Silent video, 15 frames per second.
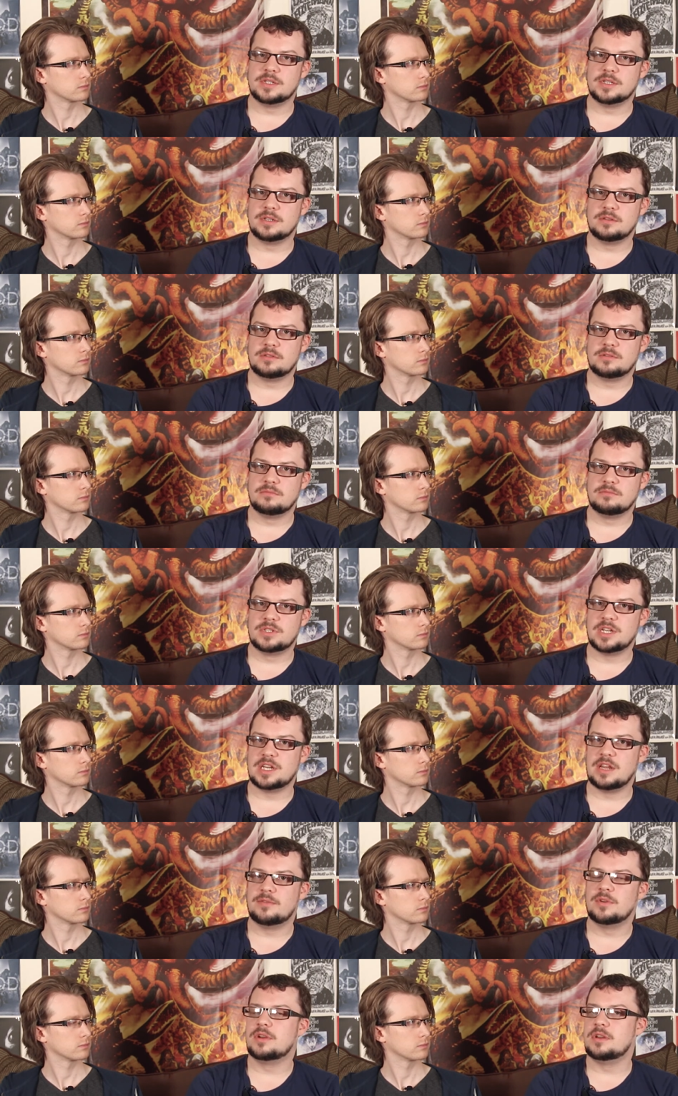Speaker 1: isn't
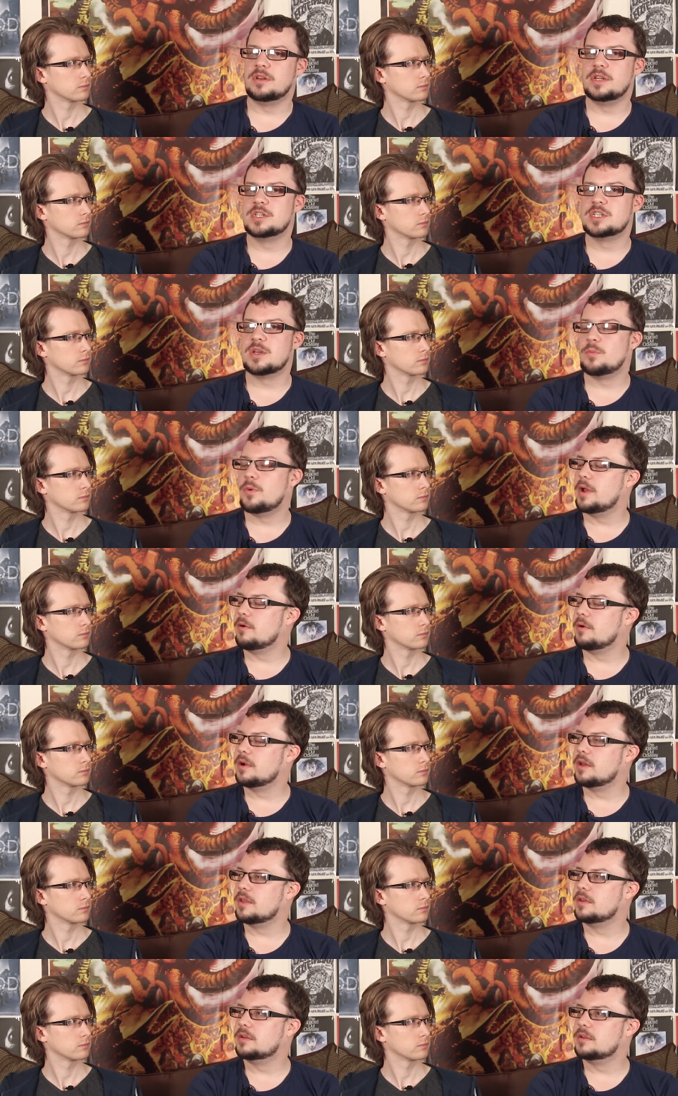significant in some way or
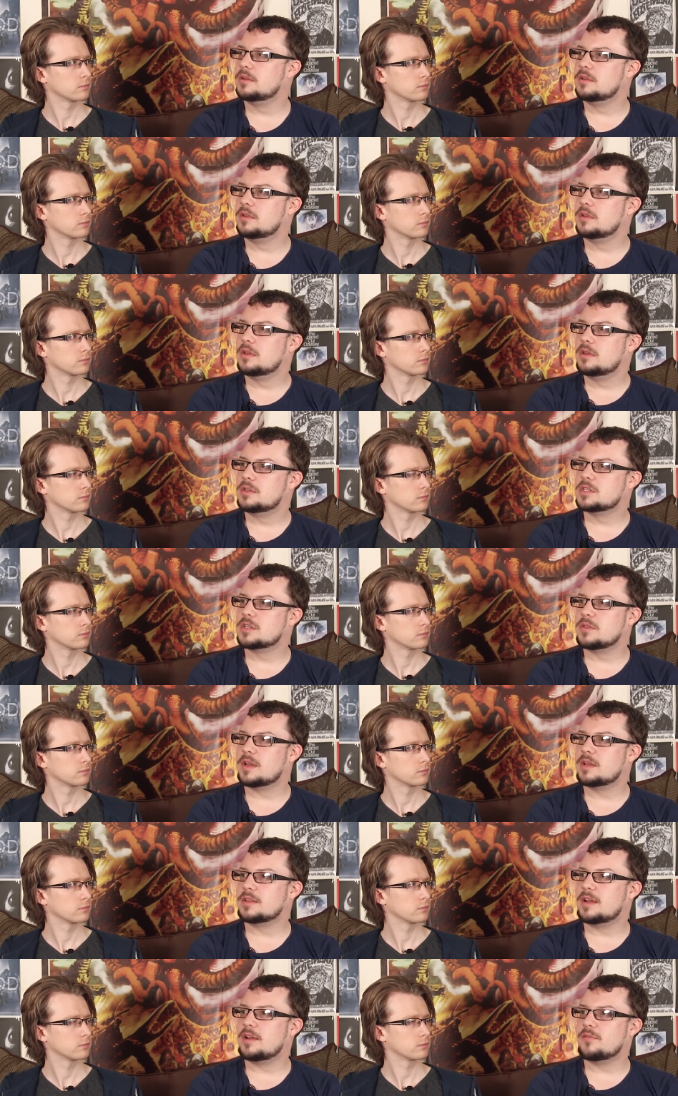another. So
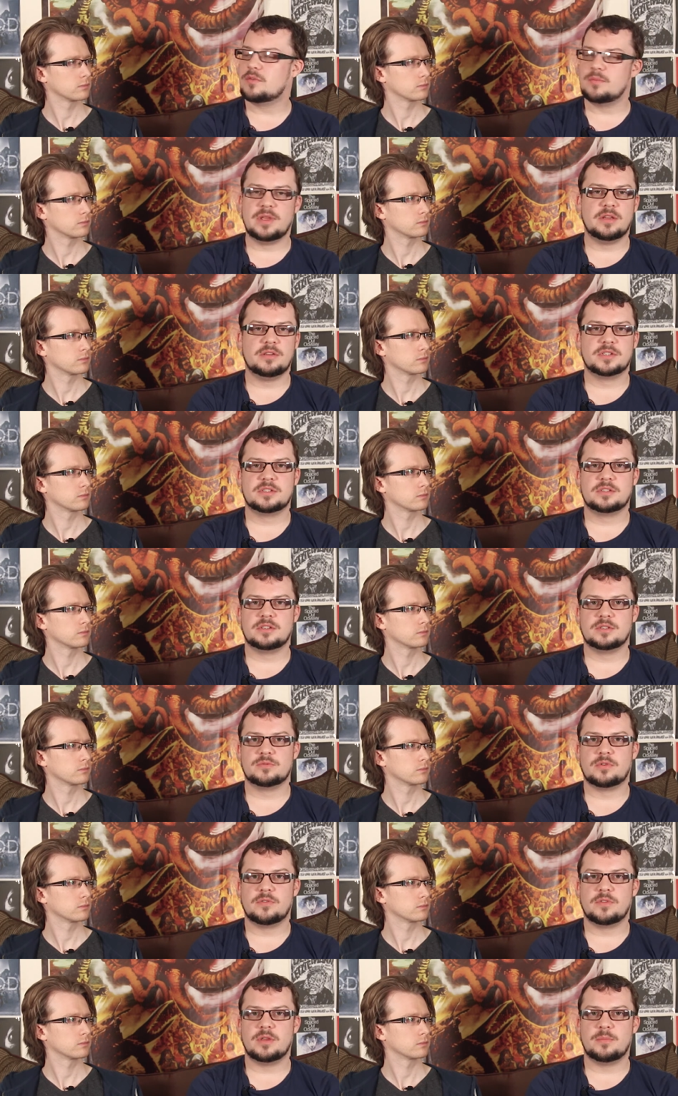that for me is
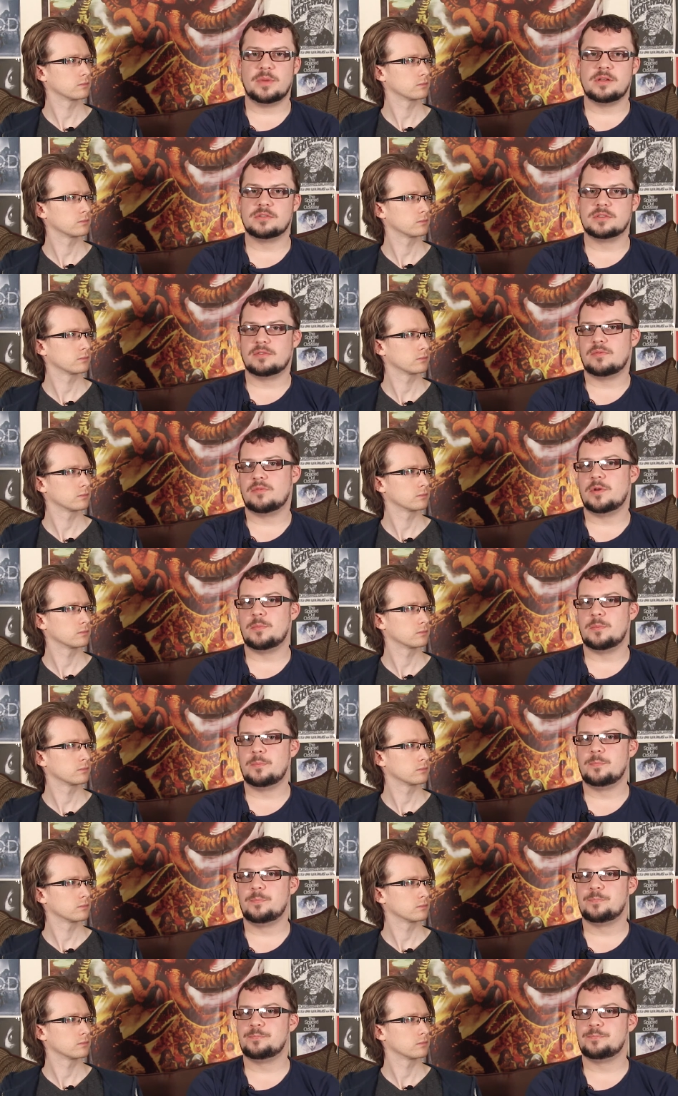one of the appeals of the film.
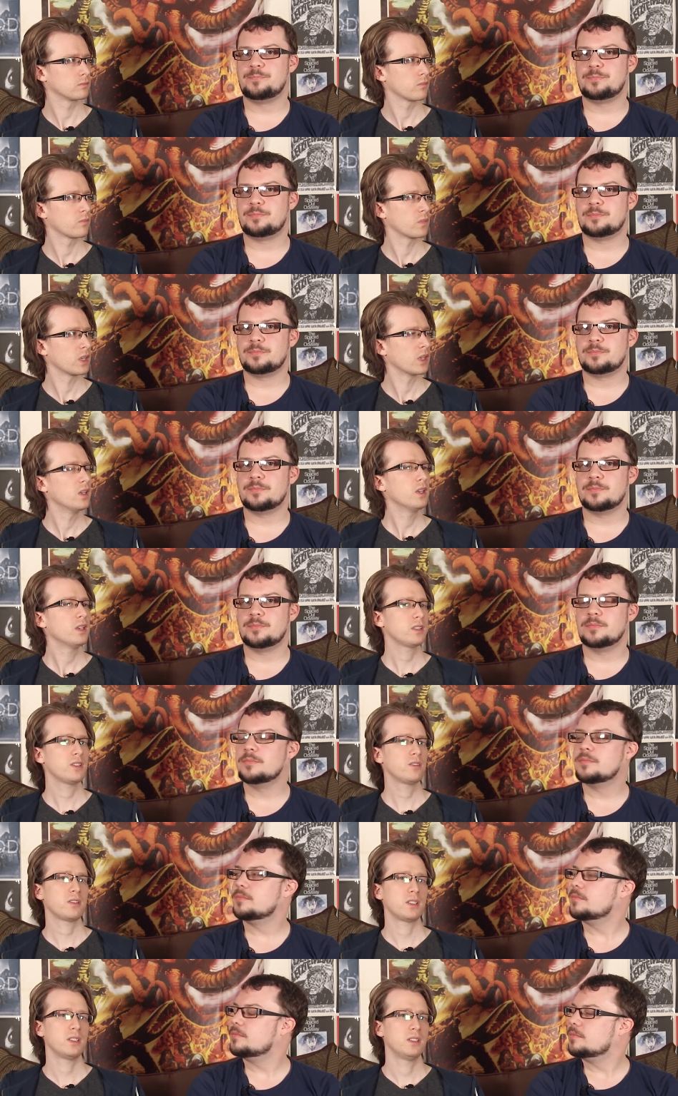
Speaker 2: It's
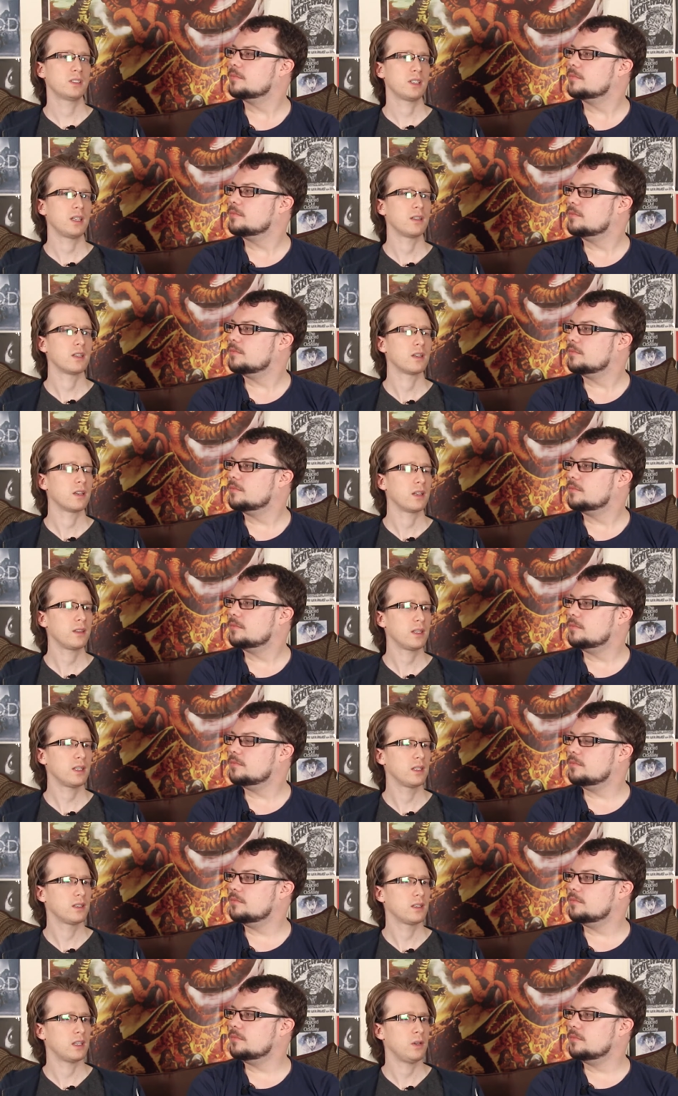interesting you say that. I
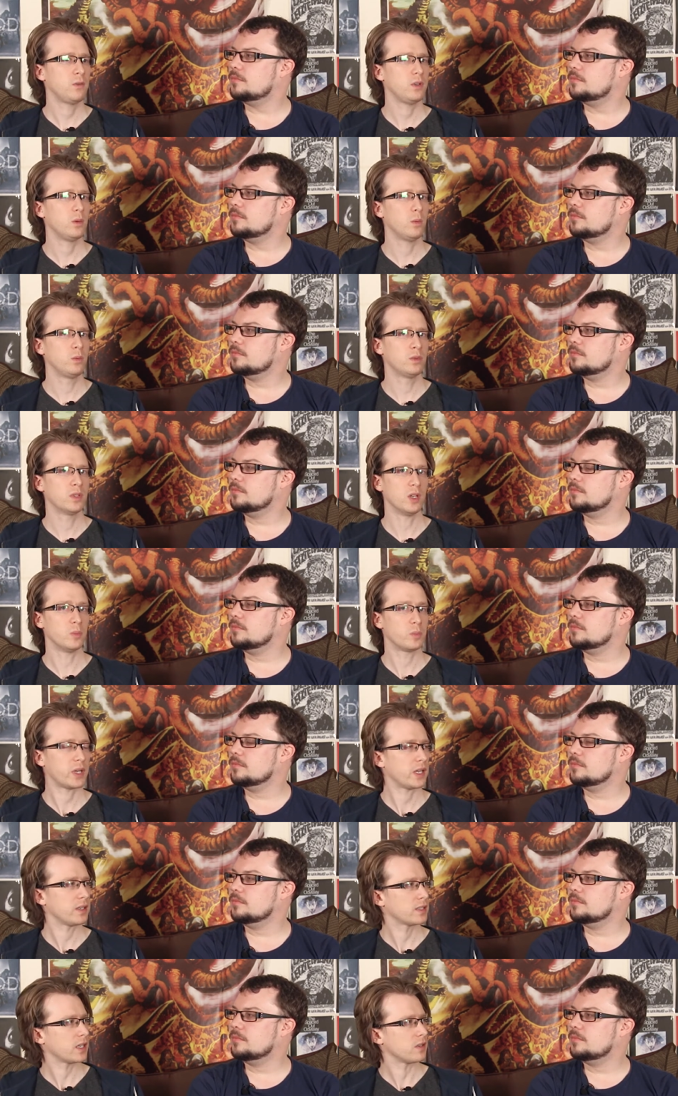think if you don't
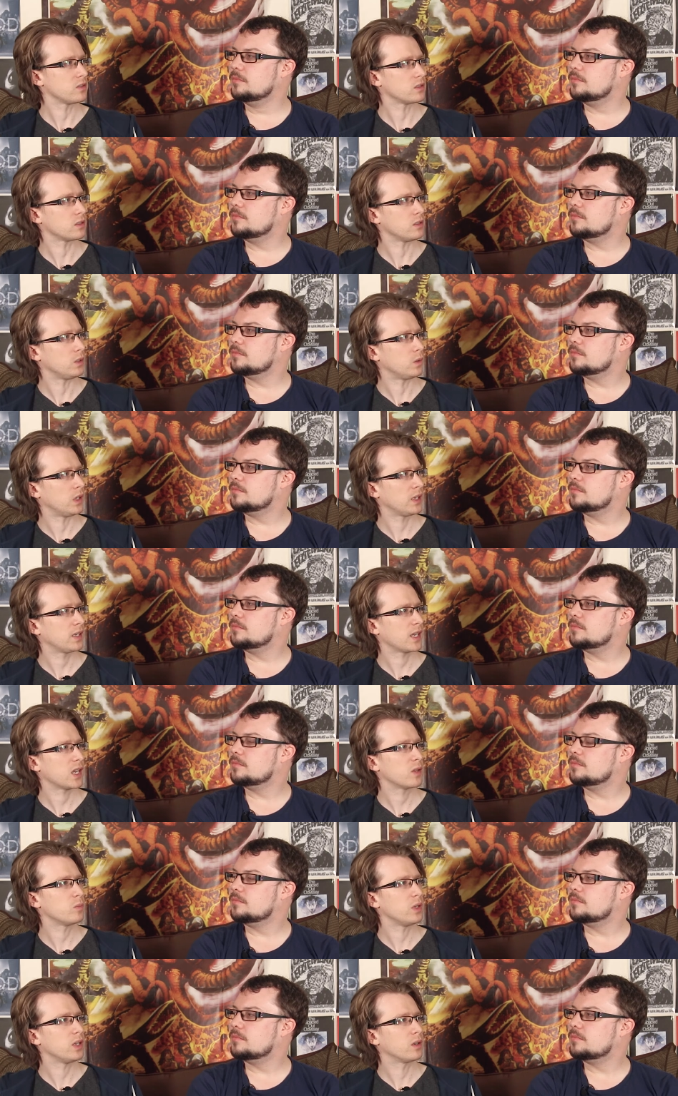pay attention, it
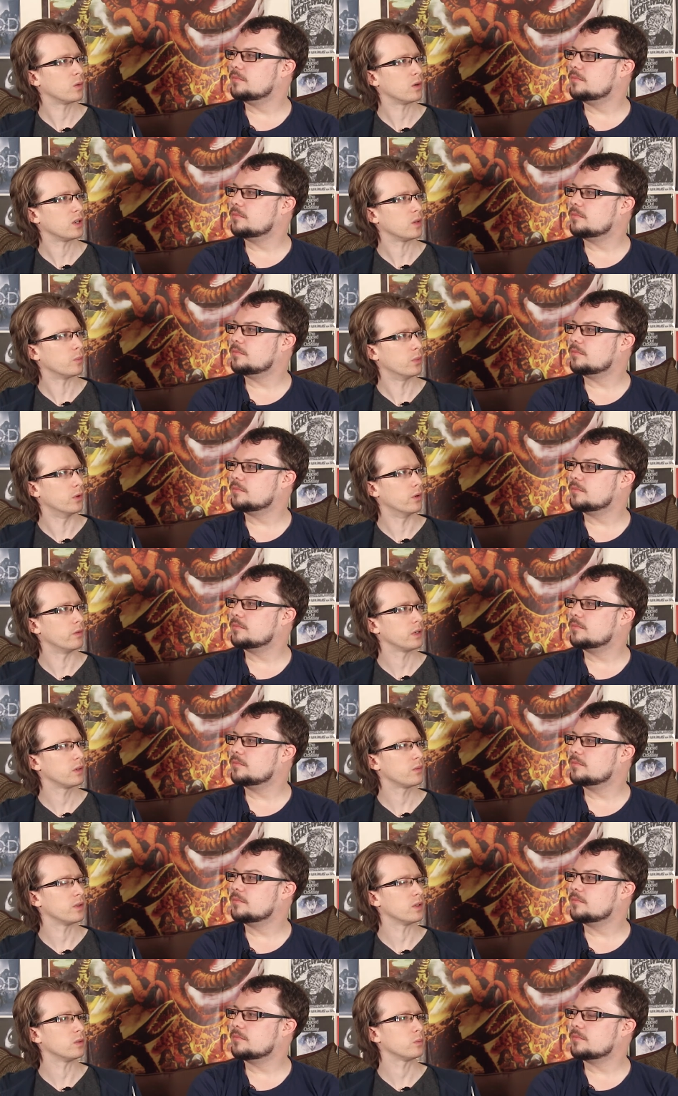can be quite a boring
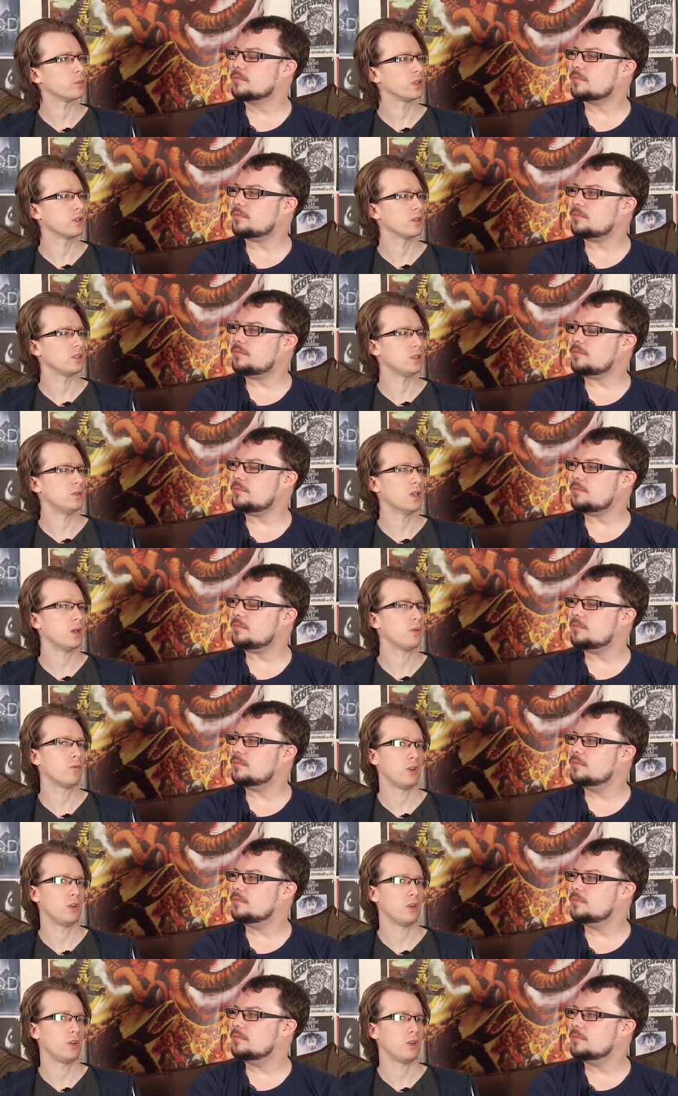film, because you don't